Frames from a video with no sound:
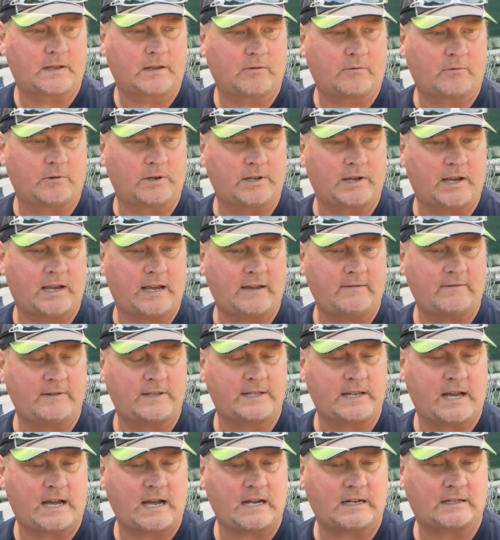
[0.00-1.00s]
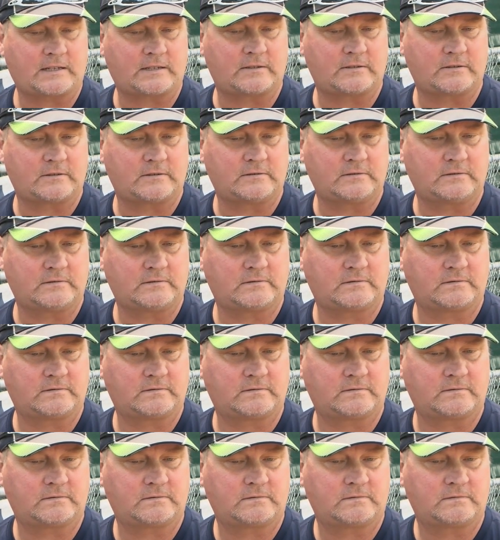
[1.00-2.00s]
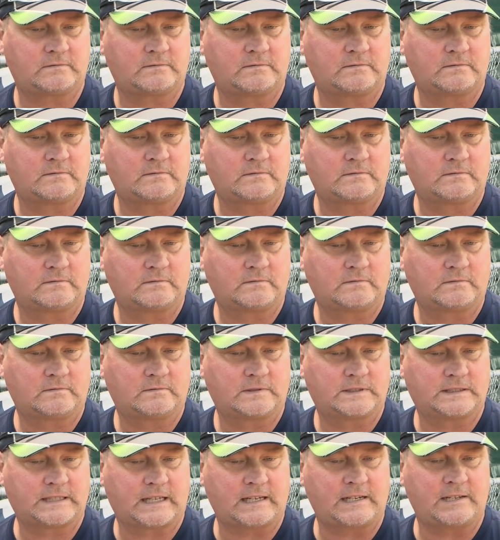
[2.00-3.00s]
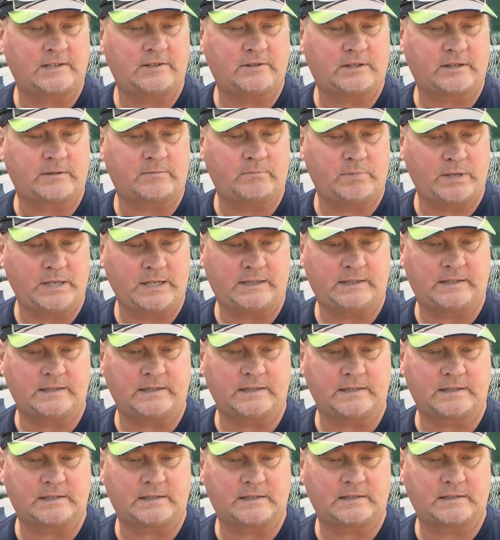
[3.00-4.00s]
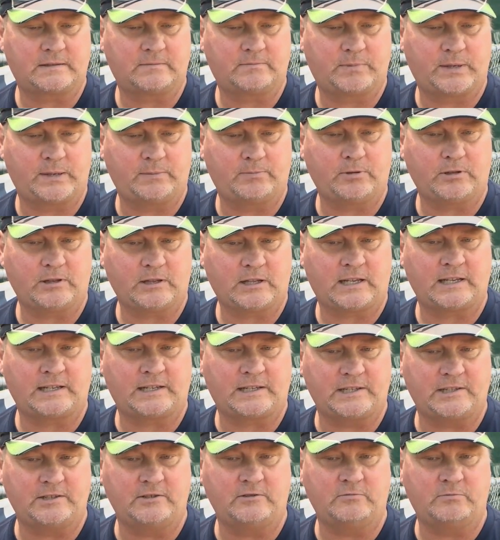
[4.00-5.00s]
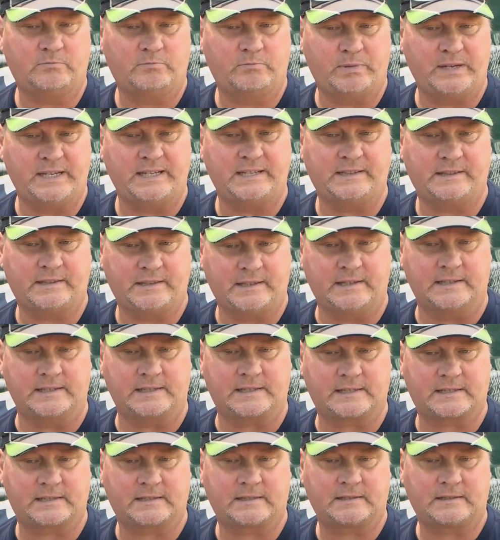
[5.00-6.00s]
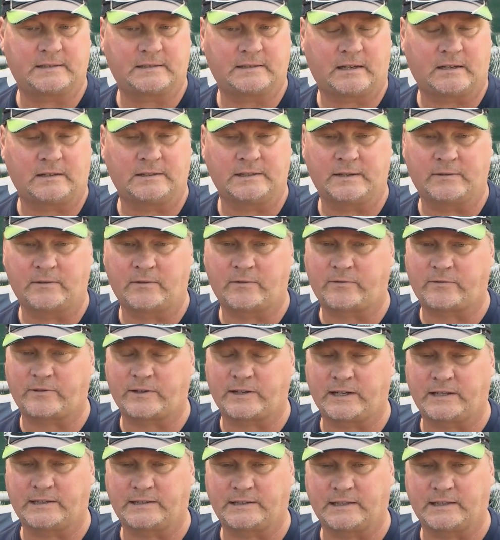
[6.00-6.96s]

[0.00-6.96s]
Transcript: when you have a doctor saying you can beat this, people like you beat this. I'll never forget